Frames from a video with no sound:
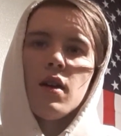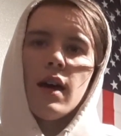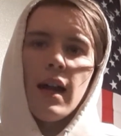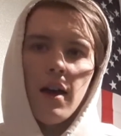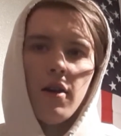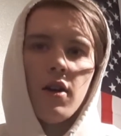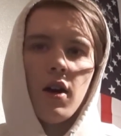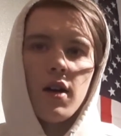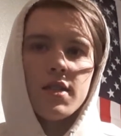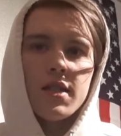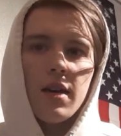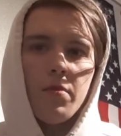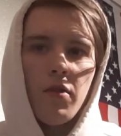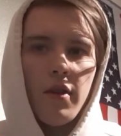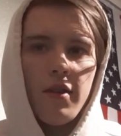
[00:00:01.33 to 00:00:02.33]
Hello guys,
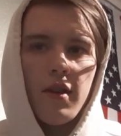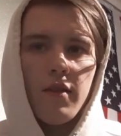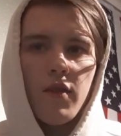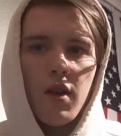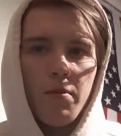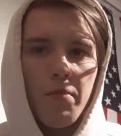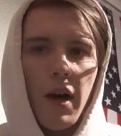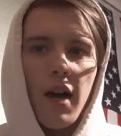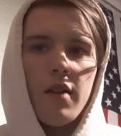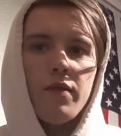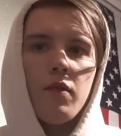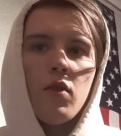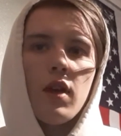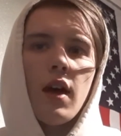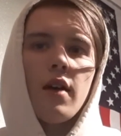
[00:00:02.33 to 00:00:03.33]
Keeper on TV here, back
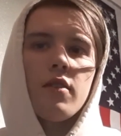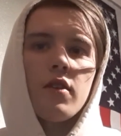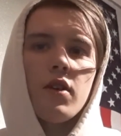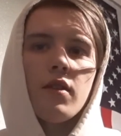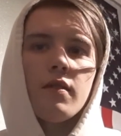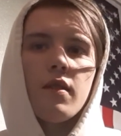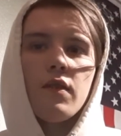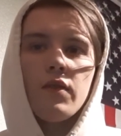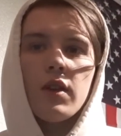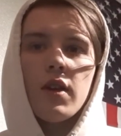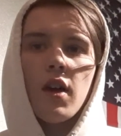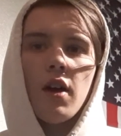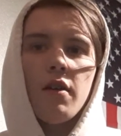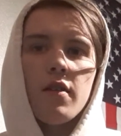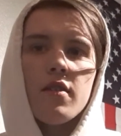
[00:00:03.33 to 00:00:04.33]
for yet another
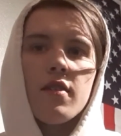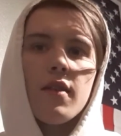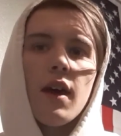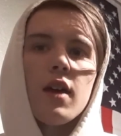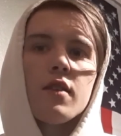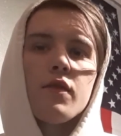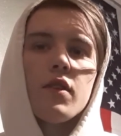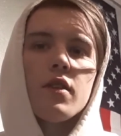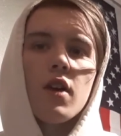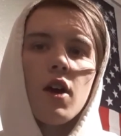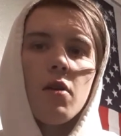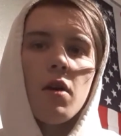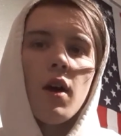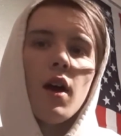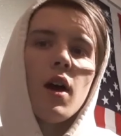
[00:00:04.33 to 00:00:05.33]
video. In today's
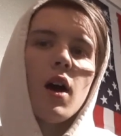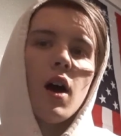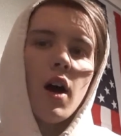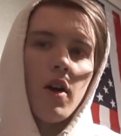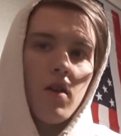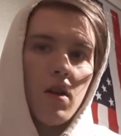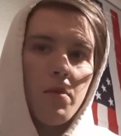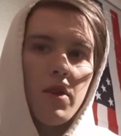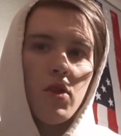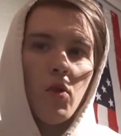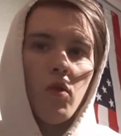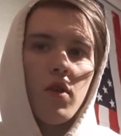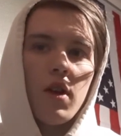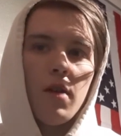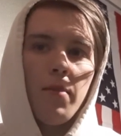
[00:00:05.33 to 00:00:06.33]
video, I'm going to be
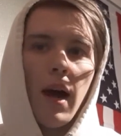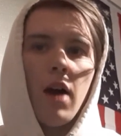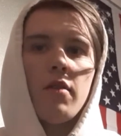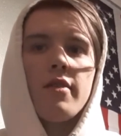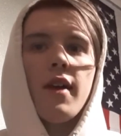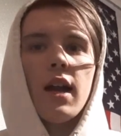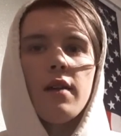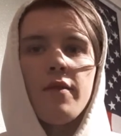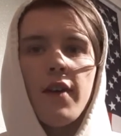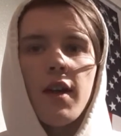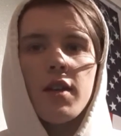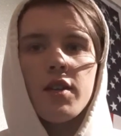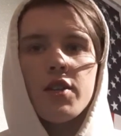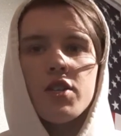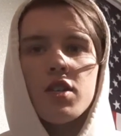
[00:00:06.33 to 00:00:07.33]
talking about
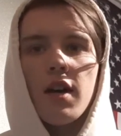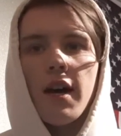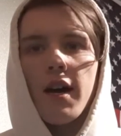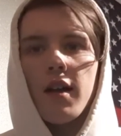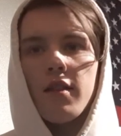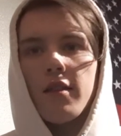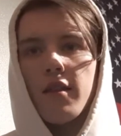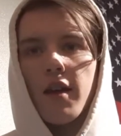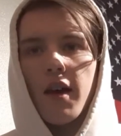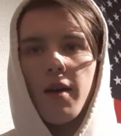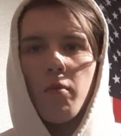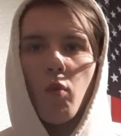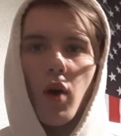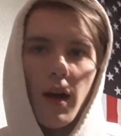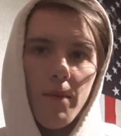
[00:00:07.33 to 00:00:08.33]
Halilovic
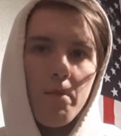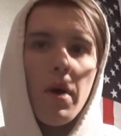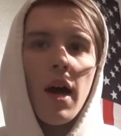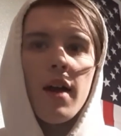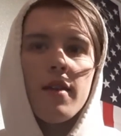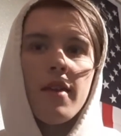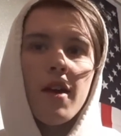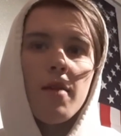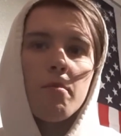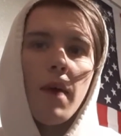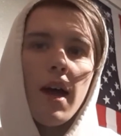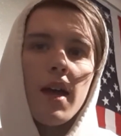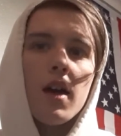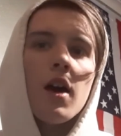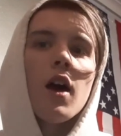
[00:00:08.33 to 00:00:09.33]
and what impact he can
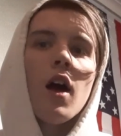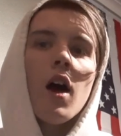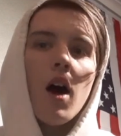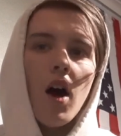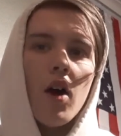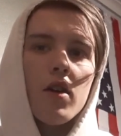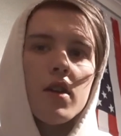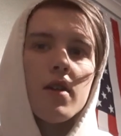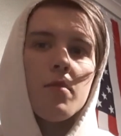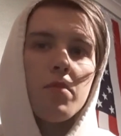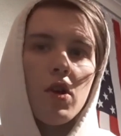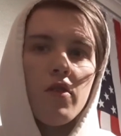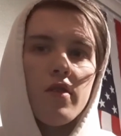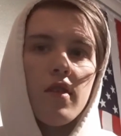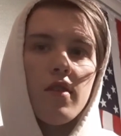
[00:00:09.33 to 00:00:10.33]
make on
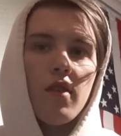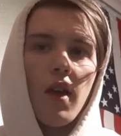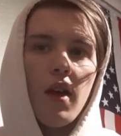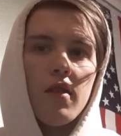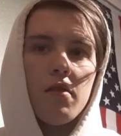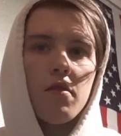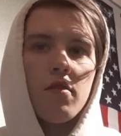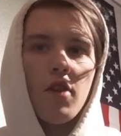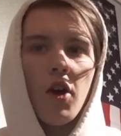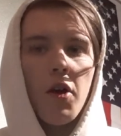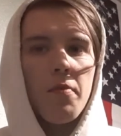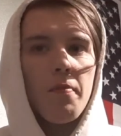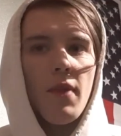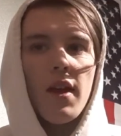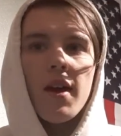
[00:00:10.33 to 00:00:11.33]
Blues this season.
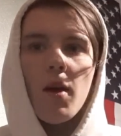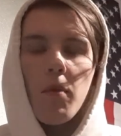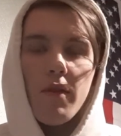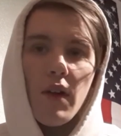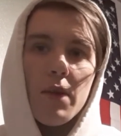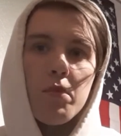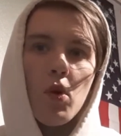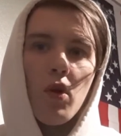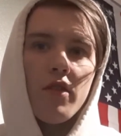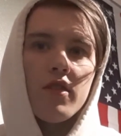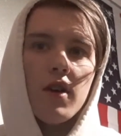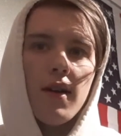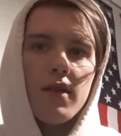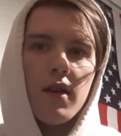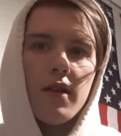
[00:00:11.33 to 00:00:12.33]
So, we've had a poor
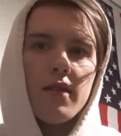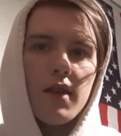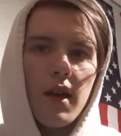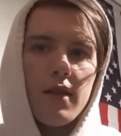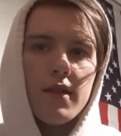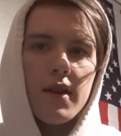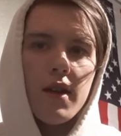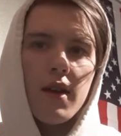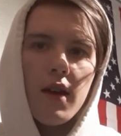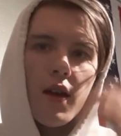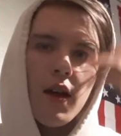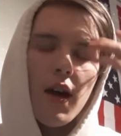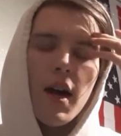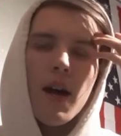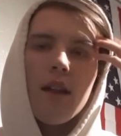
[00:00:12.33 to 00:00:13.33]
start to the season
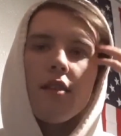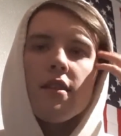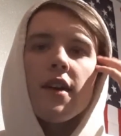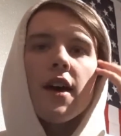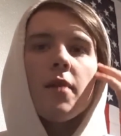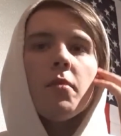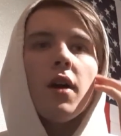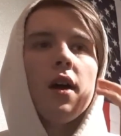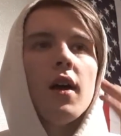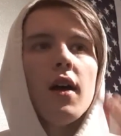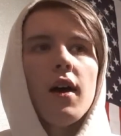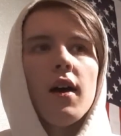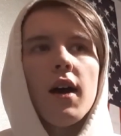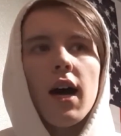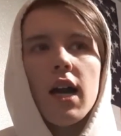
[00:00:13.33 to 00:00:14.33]
and
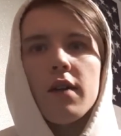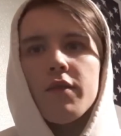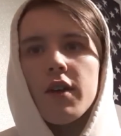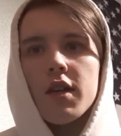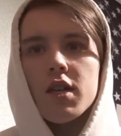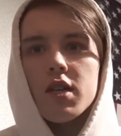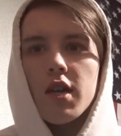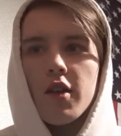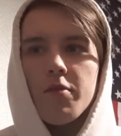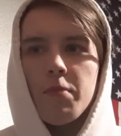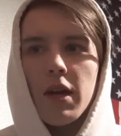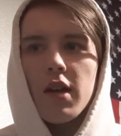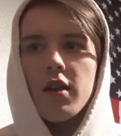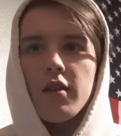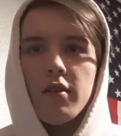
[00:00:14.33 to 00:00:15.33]
Halilovic has
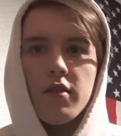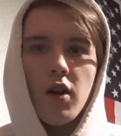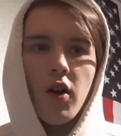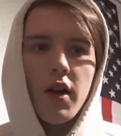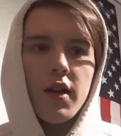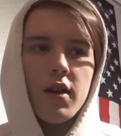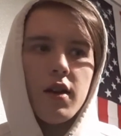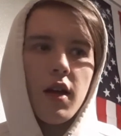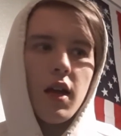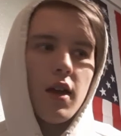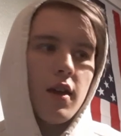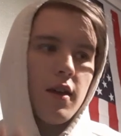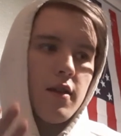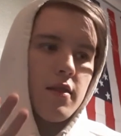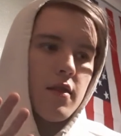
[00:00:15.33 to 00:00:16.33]
been signed.
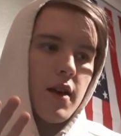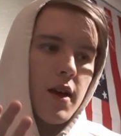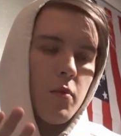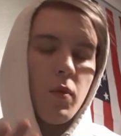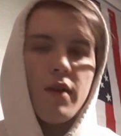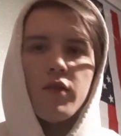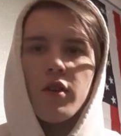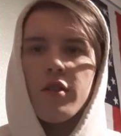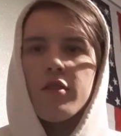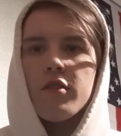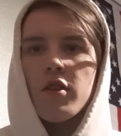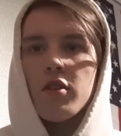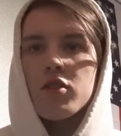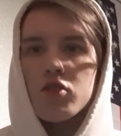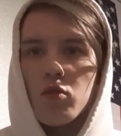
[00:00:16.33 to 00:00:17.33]
He's with us
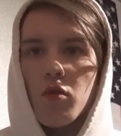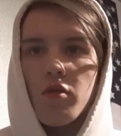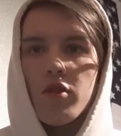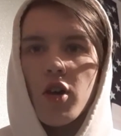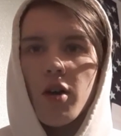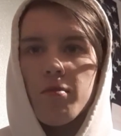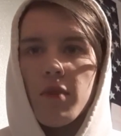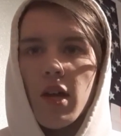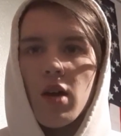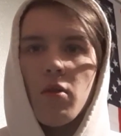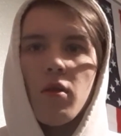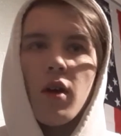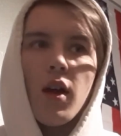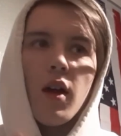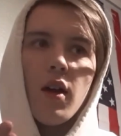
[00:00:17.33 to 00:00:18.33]
on a short-term
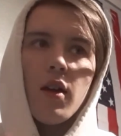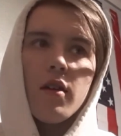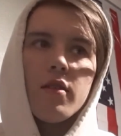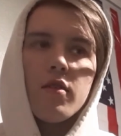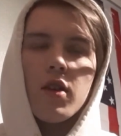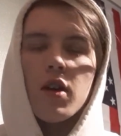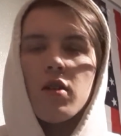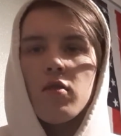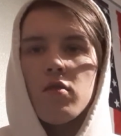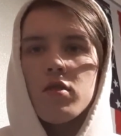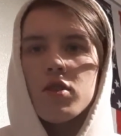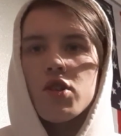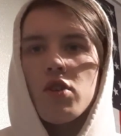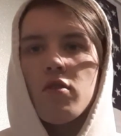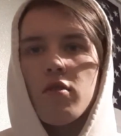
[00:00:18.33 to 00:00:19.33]
deal till
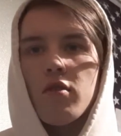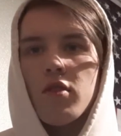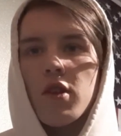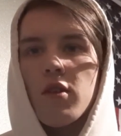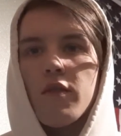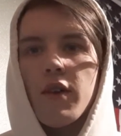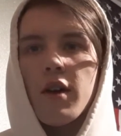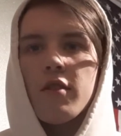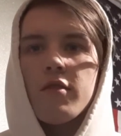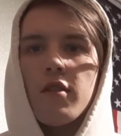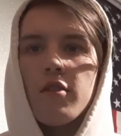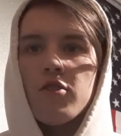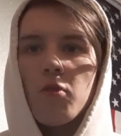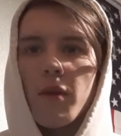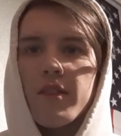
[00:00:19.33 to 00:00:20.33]
June
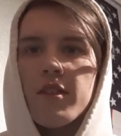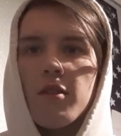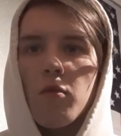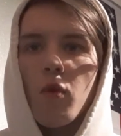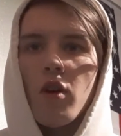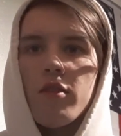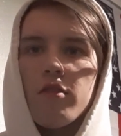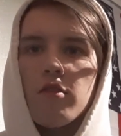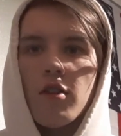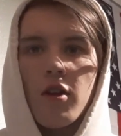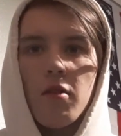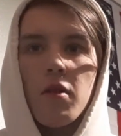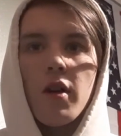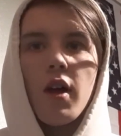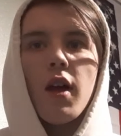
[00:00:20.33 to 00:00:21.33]
2021.
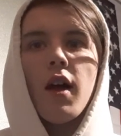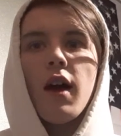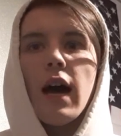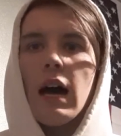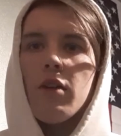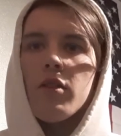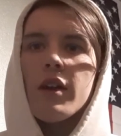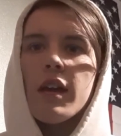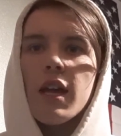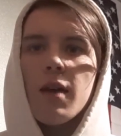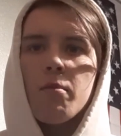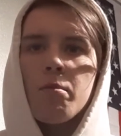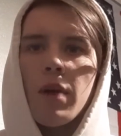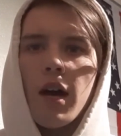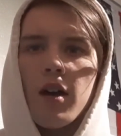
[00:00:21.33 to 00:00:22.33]
So, how can he
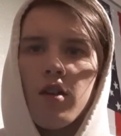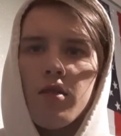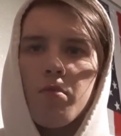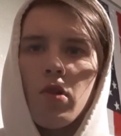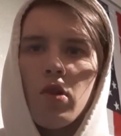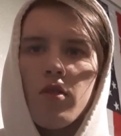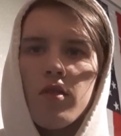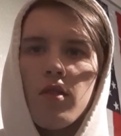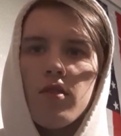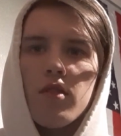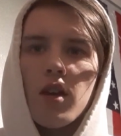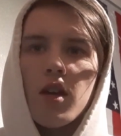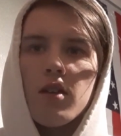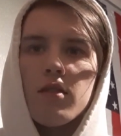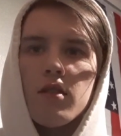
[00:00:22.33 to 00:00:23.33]
impact Blues this
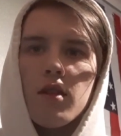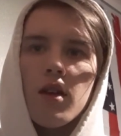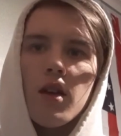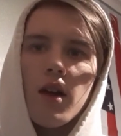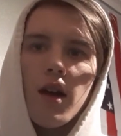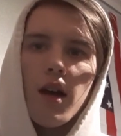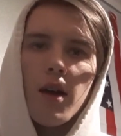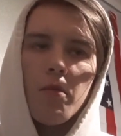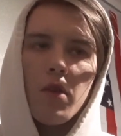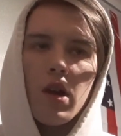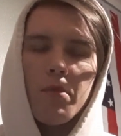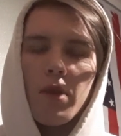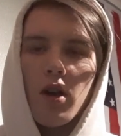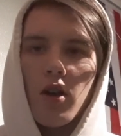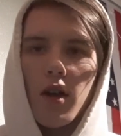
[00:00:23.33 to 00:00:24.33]
season? We're going
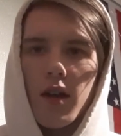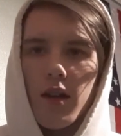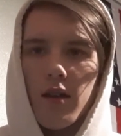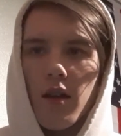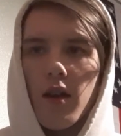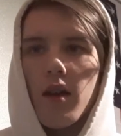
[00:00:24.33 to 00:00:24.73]
to be looking